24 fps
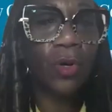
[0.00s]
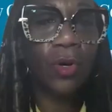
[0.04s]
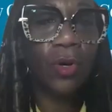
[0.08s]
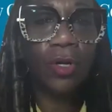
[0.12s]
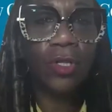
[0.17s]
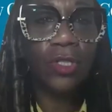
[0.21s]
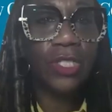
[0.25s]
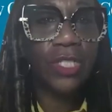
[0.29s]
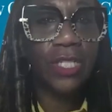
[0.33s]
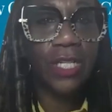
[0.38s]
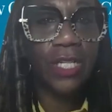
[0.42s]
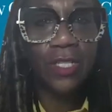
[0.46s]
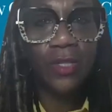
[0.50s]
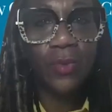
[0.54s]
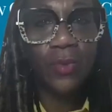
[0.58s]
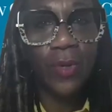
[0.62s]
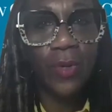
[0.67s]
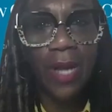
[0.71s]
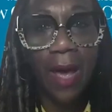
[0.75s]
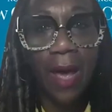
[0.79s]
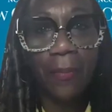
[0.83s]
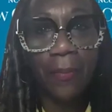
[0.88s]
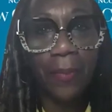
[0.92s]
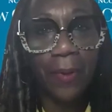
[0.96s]
girls just were
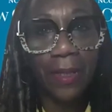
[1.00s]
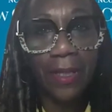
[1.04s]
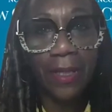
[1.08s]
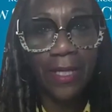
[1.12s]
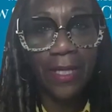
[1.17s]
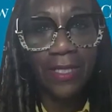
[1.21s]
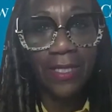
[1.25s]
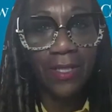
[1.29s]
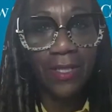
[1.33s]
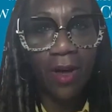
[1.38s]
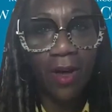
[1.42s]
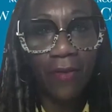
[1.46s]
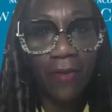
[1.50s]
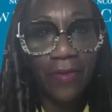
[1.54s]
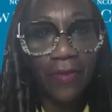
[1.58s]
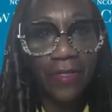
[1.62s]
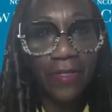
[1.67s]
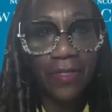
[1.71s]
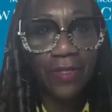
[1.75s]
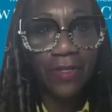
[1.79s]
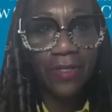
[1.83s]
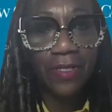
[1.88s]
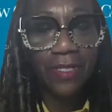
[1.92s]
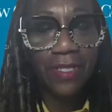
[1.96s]
not police
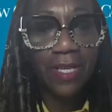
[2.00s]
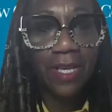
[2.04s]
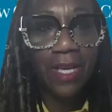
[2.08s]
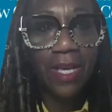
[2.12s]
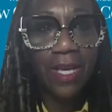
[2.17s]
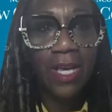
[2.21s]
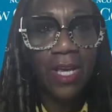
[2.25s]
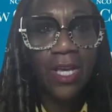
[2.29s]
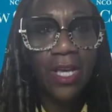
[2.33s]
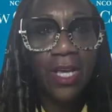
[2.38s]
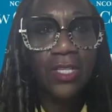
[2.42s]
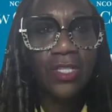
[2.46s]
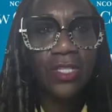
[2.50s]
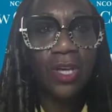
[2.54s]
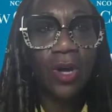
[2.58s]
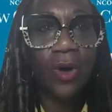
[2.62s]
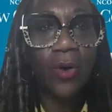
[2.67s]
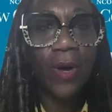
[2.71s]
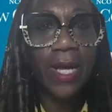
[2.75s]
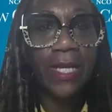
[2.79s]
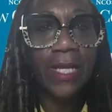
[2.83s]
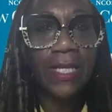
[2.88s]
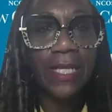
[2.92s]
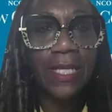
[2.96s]
officers. So
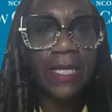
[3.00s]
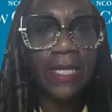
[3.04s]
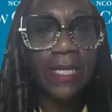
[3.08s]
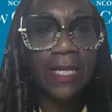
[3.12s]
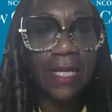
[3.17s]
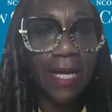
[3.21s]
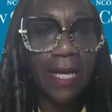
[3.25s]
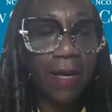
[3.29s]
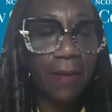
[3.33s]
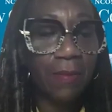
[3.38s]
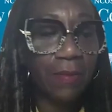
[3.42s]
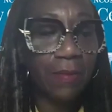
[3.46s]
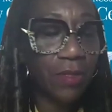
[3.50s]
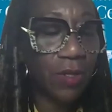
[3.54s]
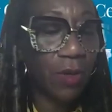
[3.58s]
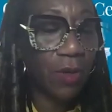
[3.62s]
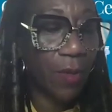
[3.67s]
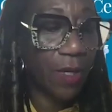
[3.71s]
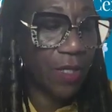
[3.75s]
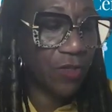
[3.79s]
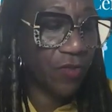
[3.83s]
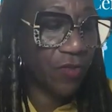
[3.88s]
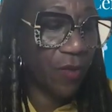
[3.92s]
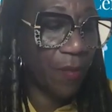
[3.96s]
it didn't come so
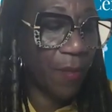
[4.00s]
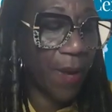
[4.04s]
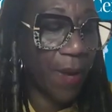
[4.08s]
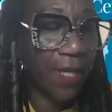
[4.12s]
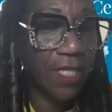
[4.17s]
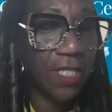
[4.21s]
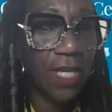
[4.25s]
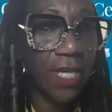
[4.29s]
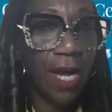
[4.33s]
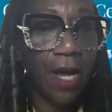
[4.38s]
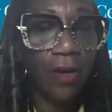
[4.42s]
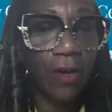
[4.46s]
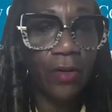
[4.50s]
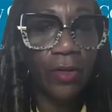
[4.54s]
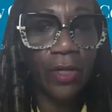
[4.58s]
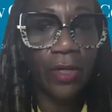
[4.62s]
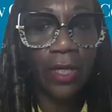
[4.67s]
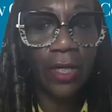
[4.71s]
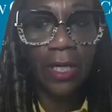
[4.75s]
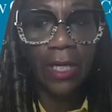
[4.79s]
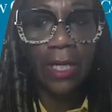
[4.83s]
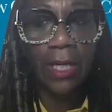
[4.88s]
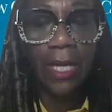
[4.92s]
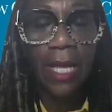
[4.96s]
much from my
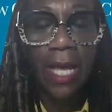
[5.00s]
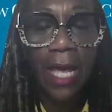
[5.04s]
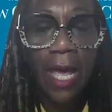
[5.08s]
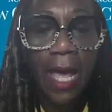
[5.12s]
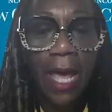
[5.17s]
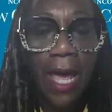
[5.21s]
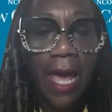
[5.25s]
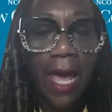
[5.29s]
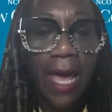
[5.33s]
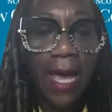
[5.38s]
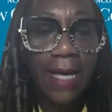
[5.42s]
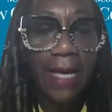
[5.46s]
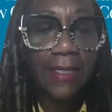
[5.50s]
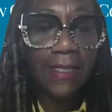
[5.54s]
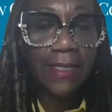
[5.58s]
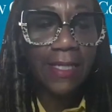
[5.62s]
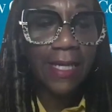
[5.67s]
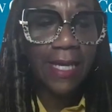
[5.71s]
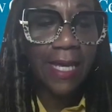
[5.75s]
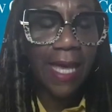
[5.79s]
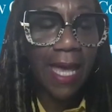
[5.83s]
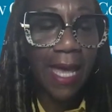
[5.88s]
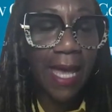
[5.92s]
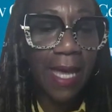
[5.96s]
childhood as it
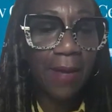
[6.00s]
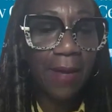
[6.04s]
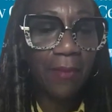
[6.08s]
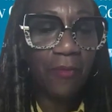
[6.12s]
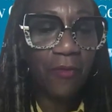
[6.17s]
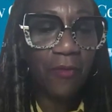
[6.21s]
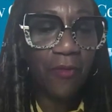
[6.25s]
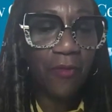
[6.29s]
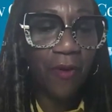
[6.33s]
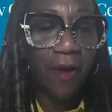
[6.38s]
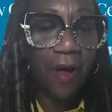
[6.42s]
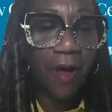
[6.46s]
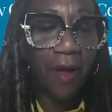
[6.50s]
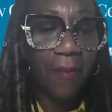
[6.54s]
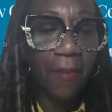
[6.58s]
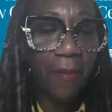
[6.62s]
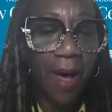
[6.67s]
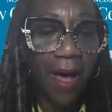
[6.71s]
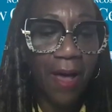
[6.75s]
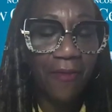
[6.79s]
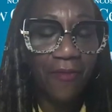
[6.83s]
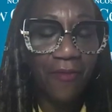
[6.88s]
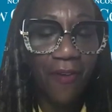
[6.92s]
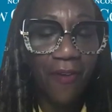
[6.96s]
came from
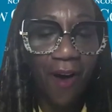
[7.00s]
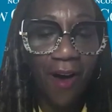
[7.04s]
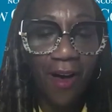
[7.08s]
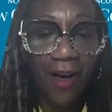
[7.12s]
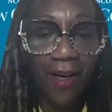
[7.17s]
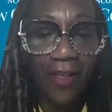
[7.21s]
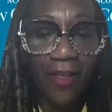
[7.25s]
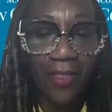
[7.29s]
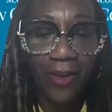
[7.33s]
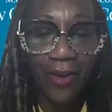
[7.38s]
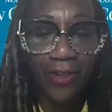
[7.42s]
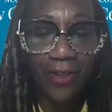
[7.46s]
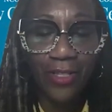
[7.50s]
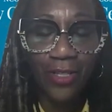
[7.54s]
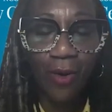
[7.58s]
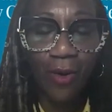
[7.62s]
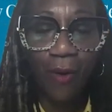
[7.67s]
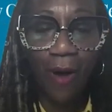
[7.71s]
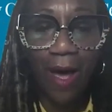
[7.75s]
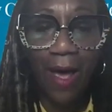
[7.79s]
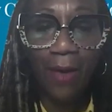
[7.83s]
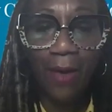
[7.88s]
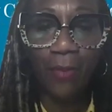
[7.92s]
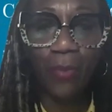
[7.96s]
my father. So
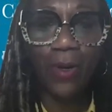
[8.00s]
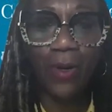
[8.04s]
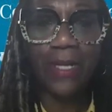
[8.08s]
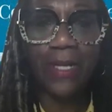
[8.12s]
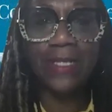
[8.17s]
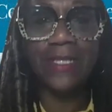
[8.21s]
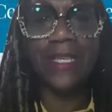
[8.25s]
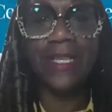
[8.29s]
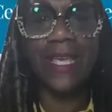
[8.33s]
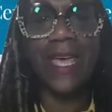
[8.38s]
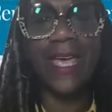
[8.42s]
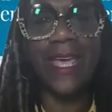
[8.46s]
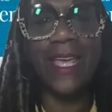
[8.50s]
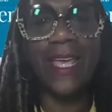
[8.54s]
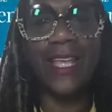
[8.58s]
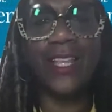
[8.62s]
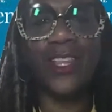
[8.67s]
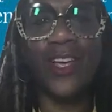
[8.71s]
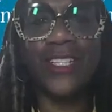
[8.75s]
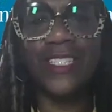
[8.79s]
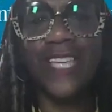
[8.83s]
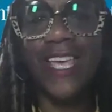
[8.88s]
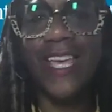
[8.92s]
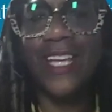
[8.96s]
I was a
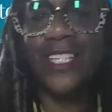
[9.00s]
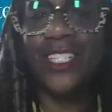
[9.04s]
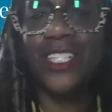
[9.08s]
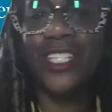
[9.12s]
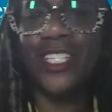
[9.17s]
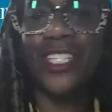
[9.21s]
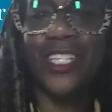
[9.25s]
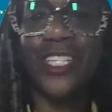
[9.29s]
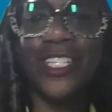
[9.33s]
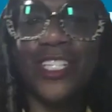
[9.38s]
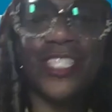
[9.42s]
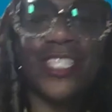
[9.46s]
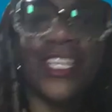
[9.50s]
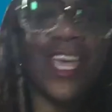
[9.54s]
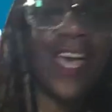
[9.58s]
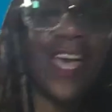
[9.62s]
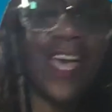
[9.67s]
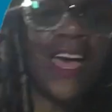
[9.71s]
Los Angeles